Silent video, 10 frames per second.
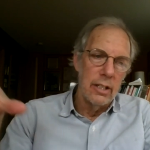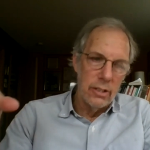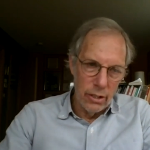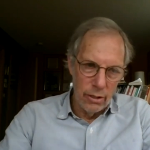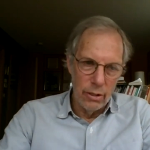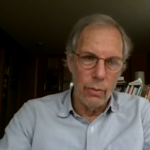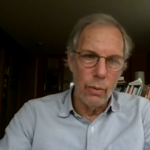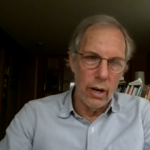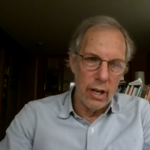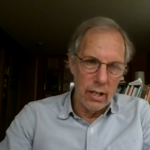to the
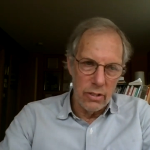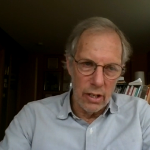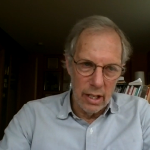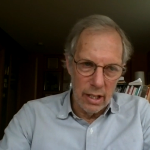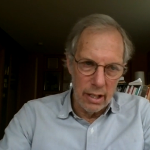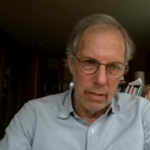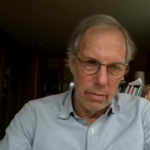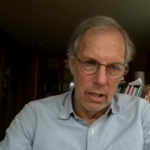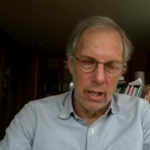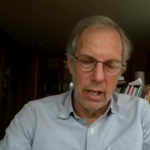workers and their
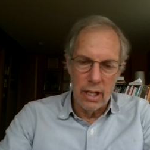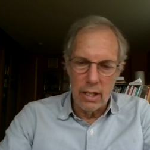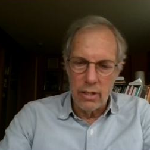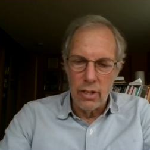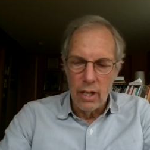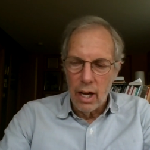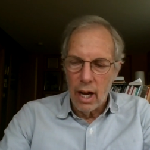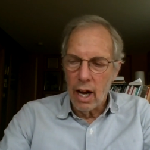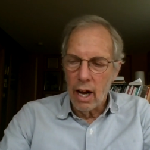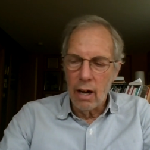communities,
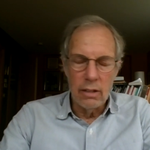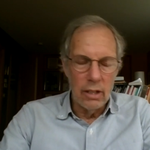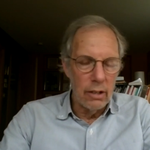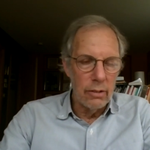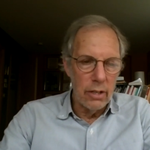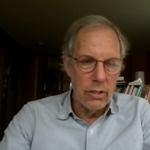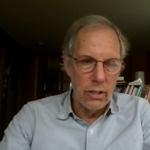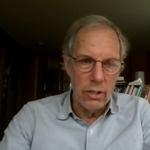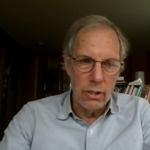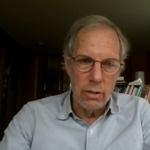uh, you know, this
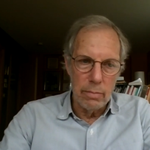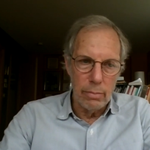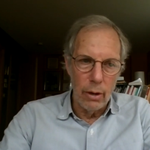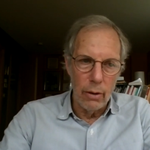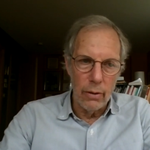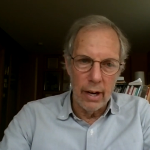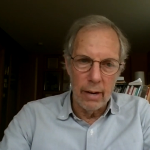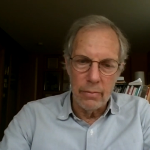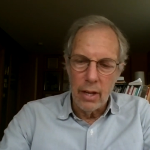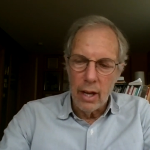is a
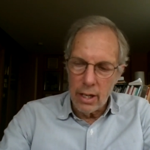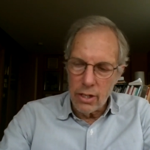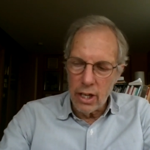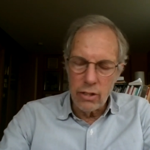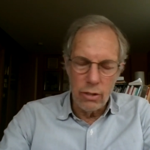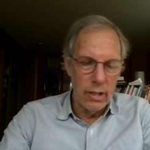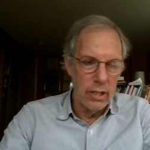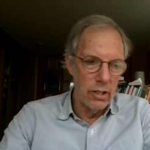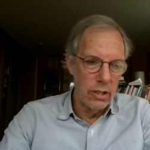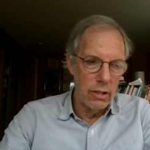program, a just
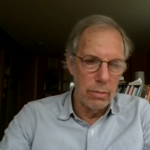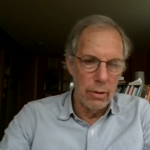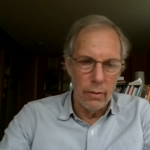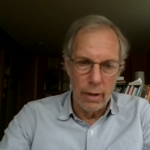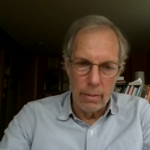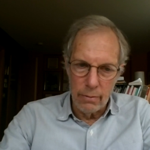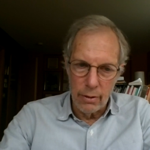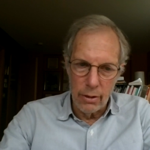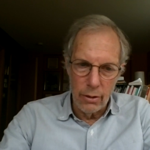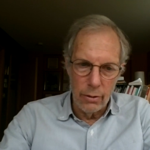transition program for
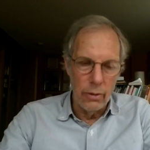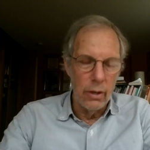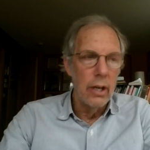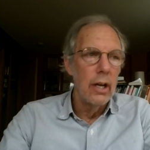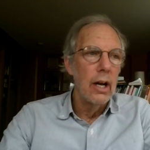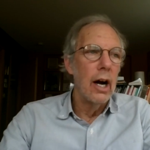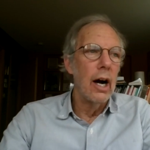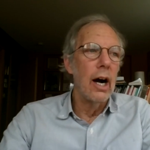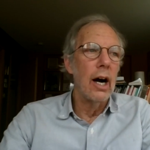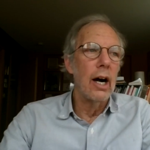you,
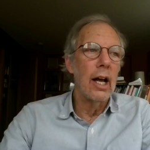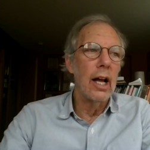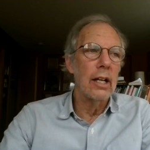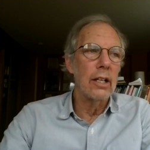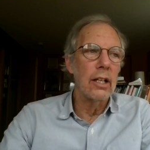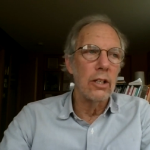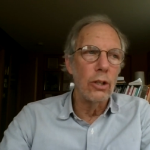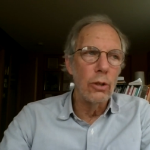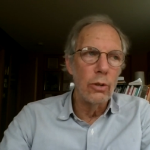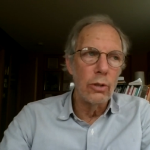uh, and that
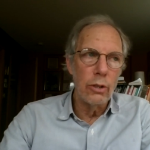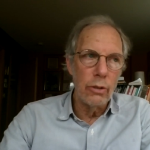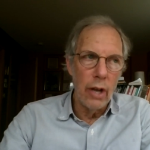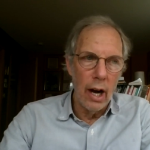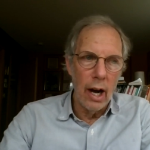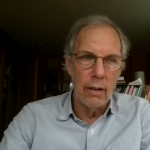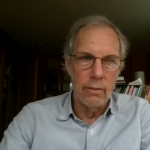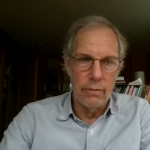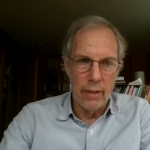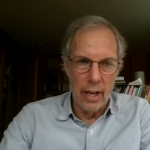you do not
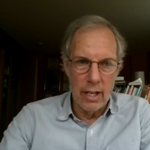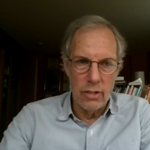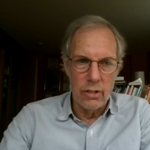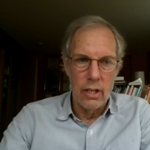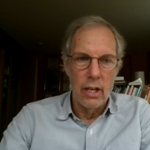face